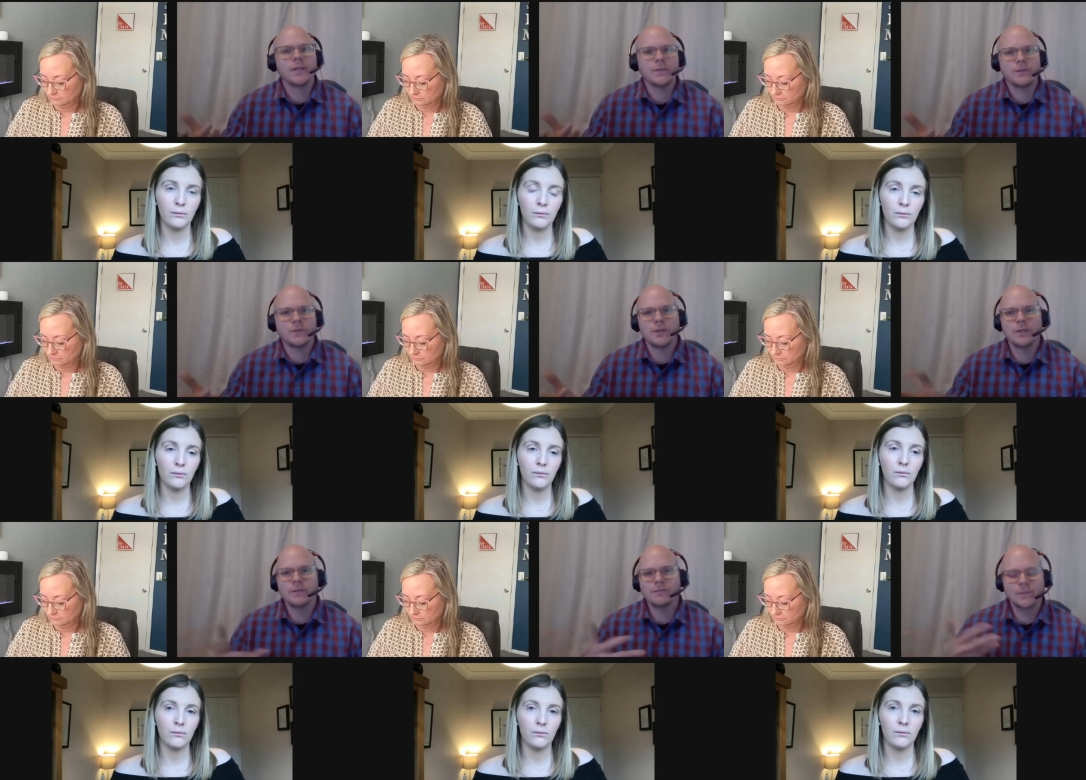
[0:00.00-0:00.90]
Speaker 1: different
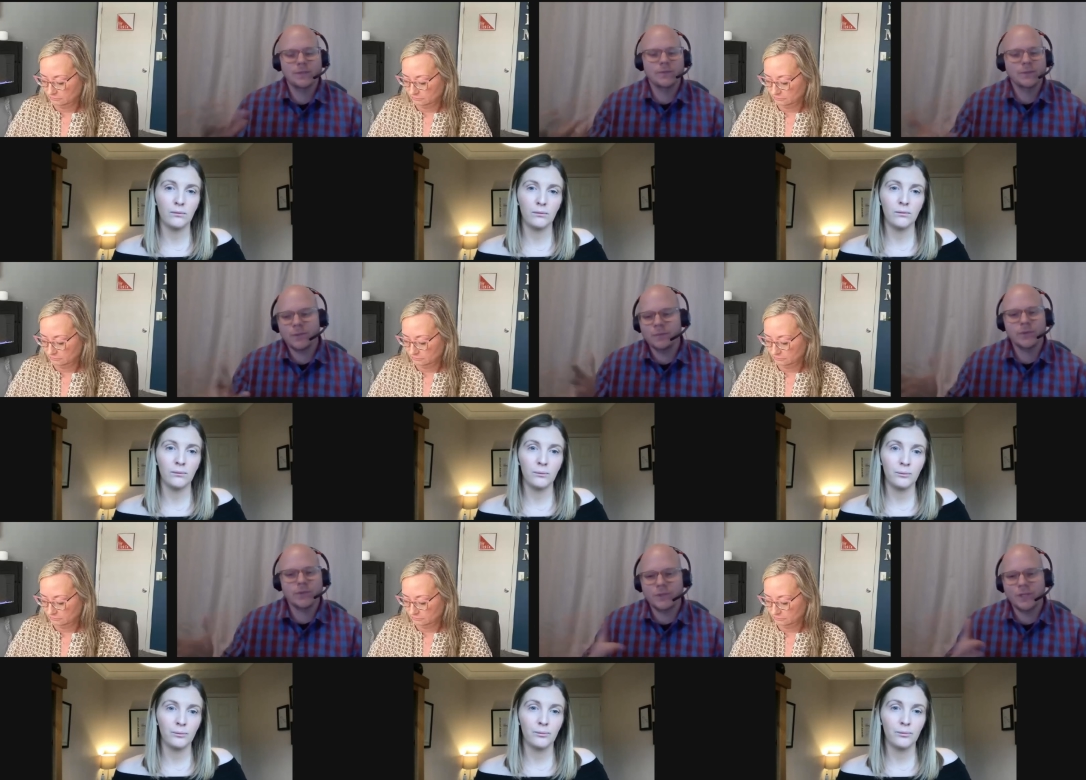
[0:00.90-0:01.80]
advertisers run
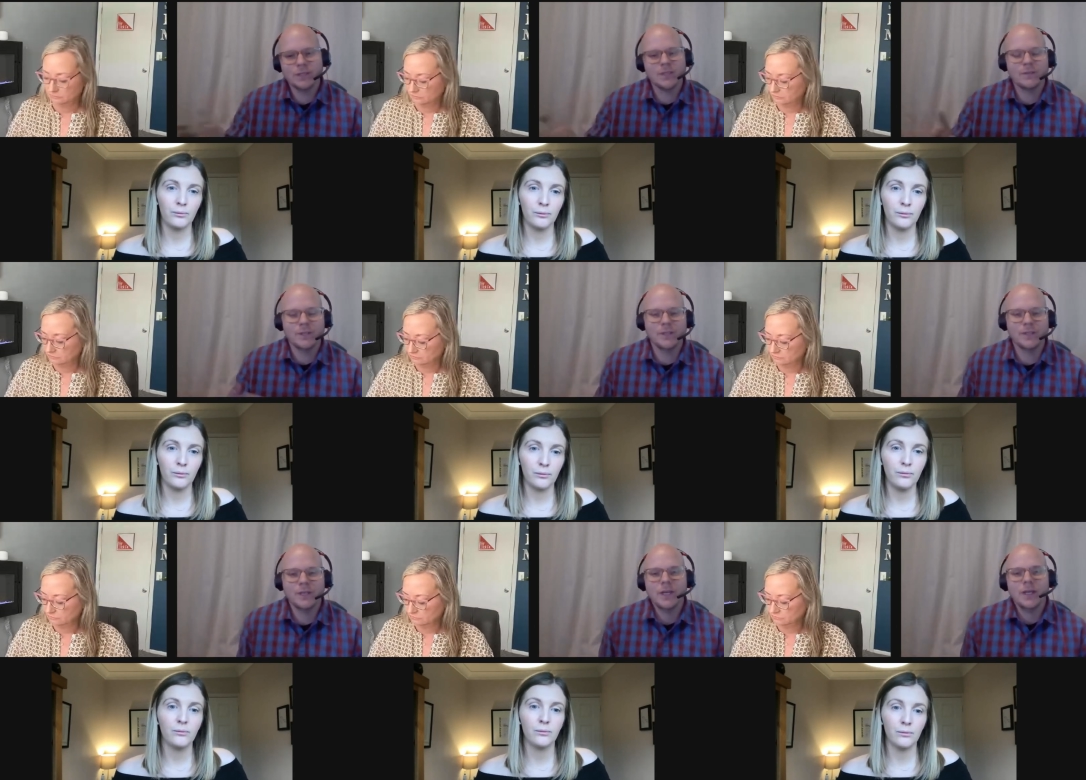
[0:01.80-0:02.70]
different promotional
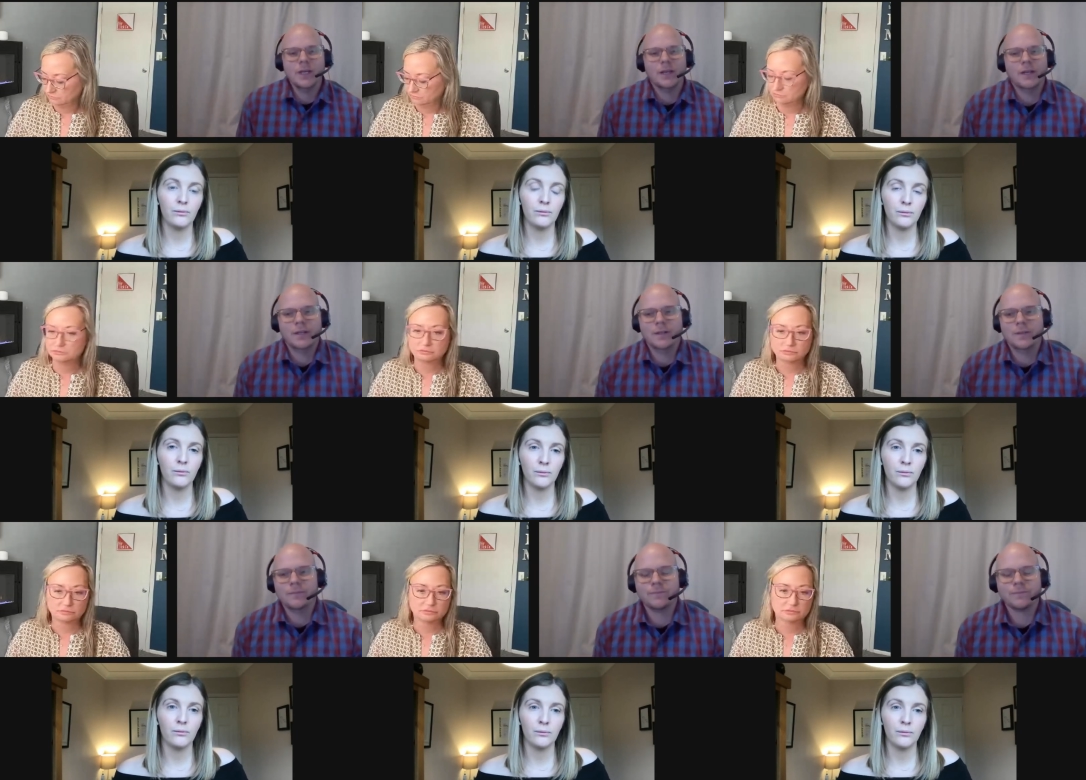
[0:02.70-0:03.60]
activities
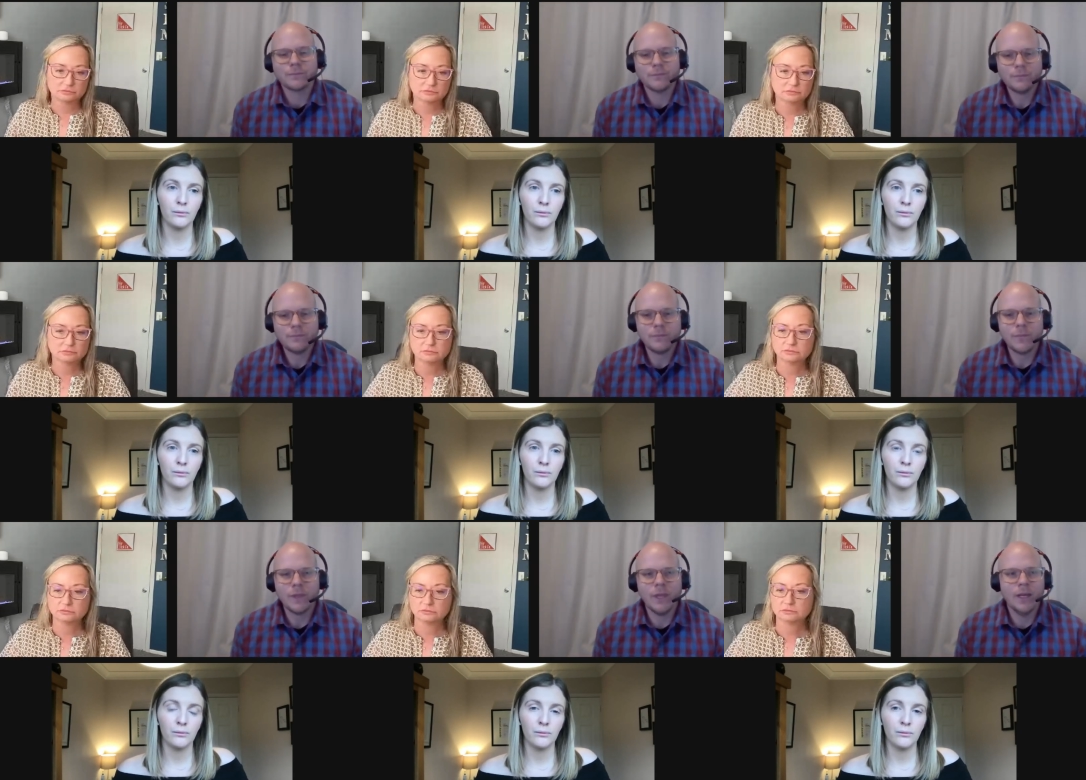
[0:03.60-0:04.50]
um,
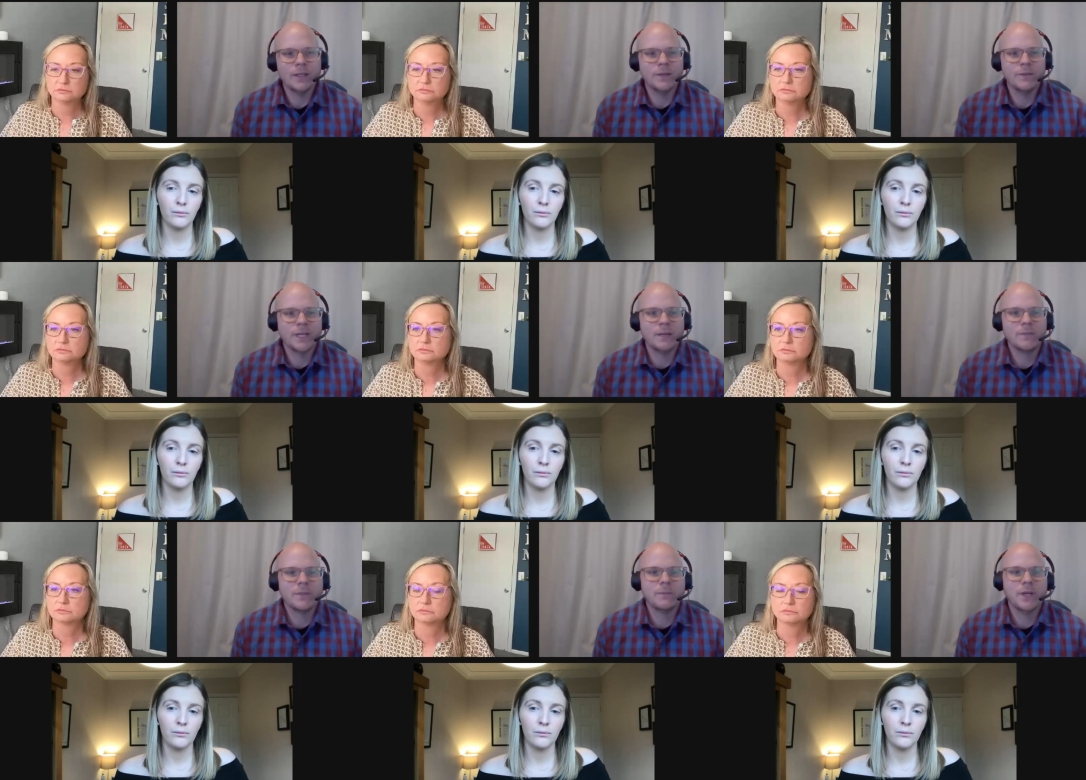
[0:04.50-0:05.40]
at
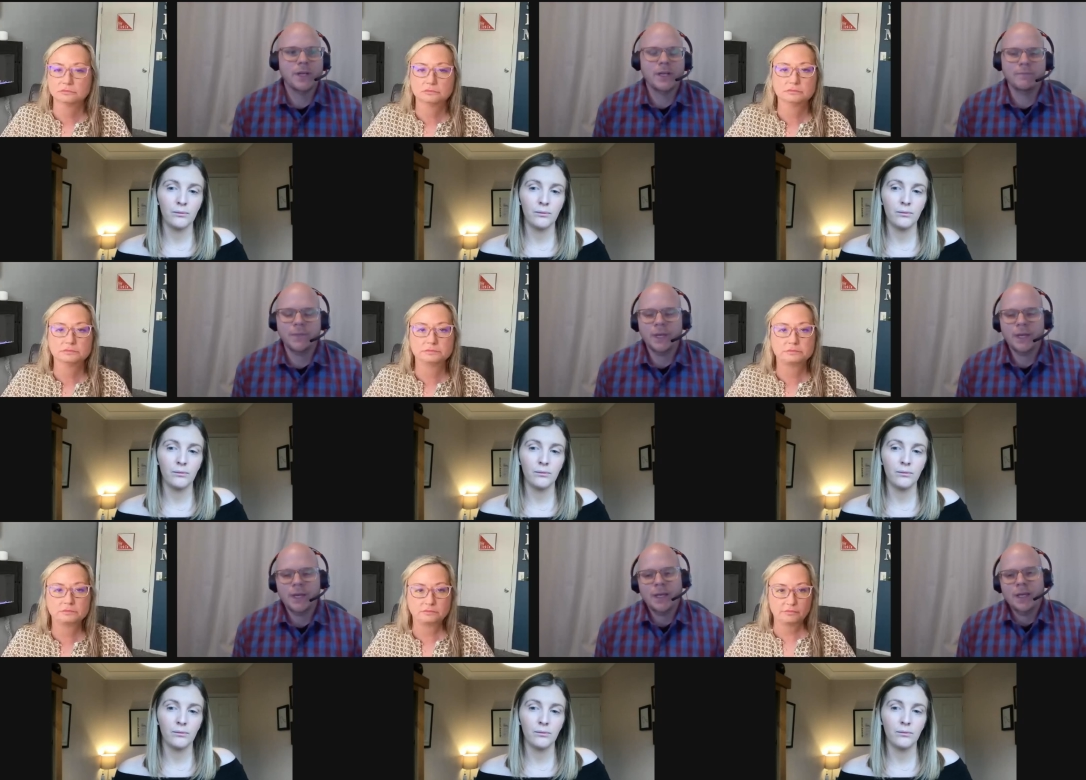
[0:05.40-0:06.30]
different times. But
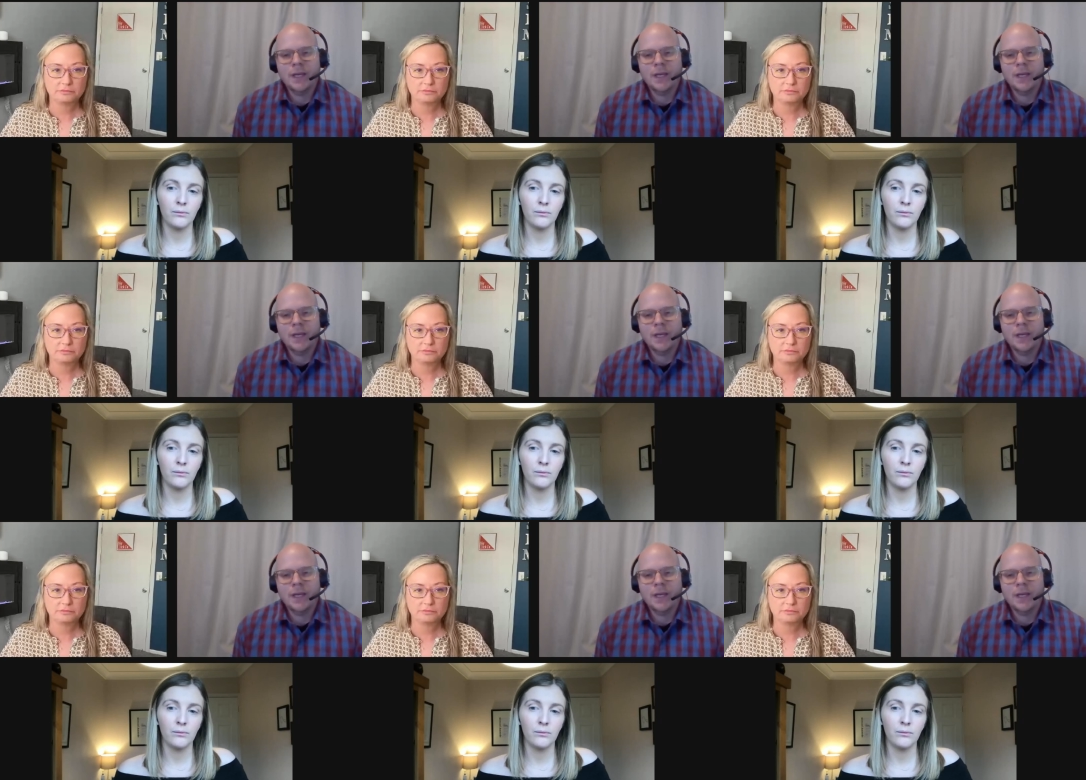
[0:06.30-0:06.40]
um,